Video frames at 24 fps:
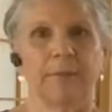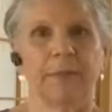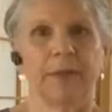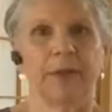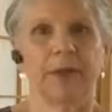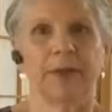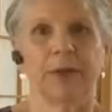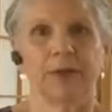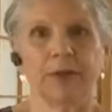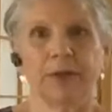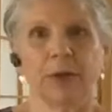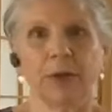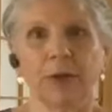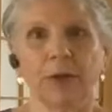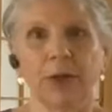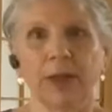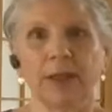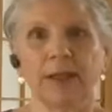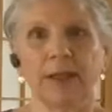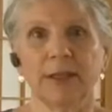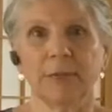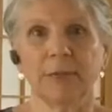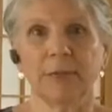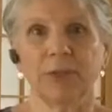there's no
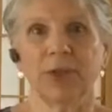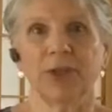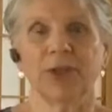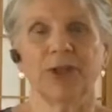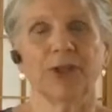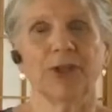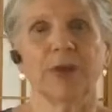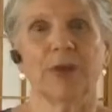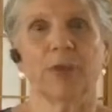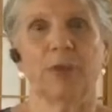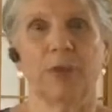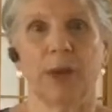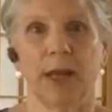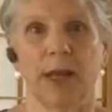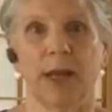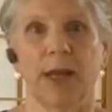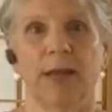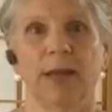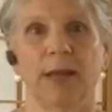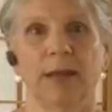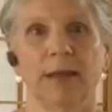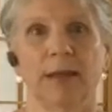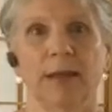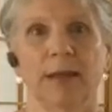need to push it
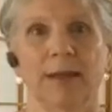away.